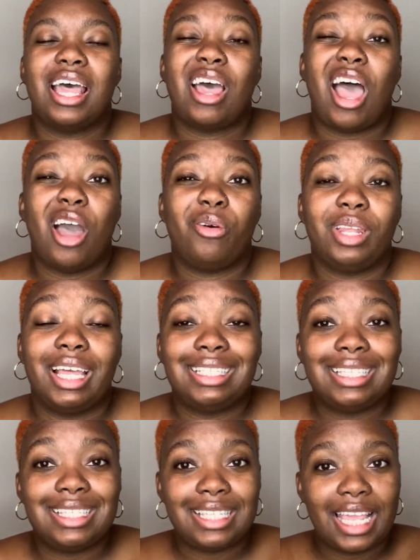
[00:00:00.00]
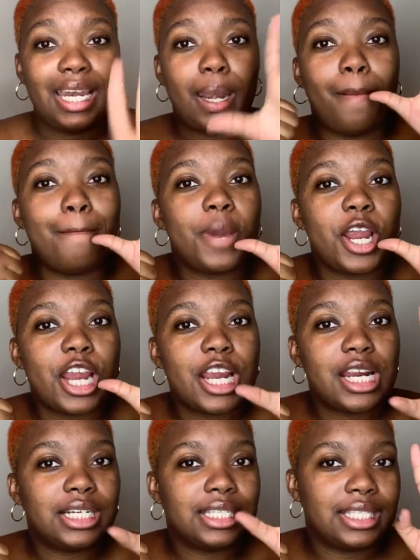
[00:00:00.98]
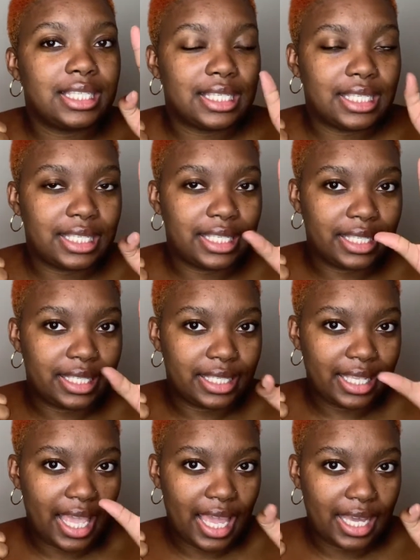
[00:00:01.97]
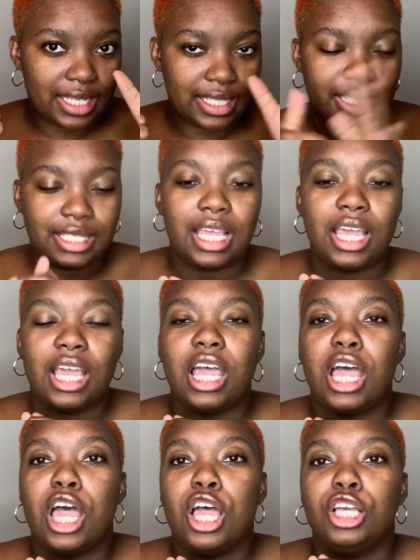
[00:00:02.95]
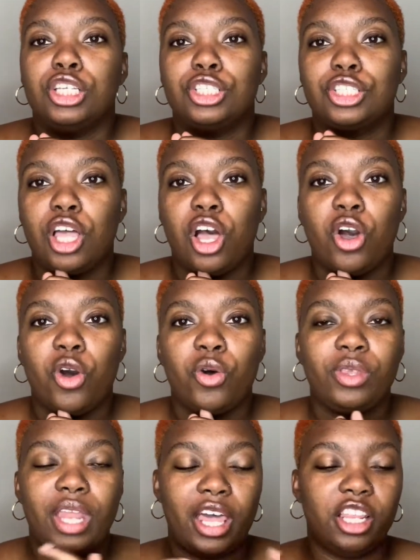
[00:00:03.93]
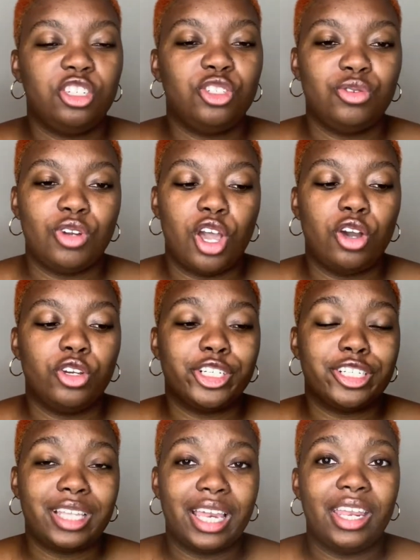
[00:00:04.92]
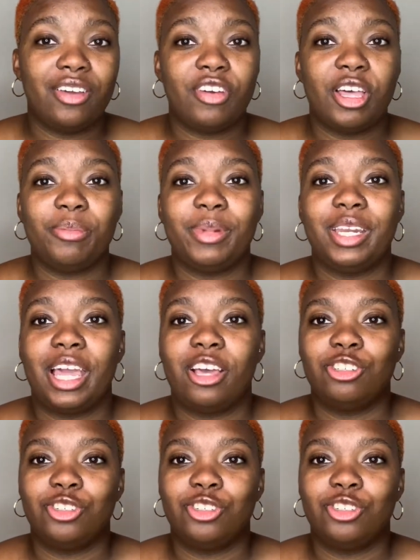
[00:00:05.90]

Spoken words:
I would like to say number 6. So now that you know your study environment, now that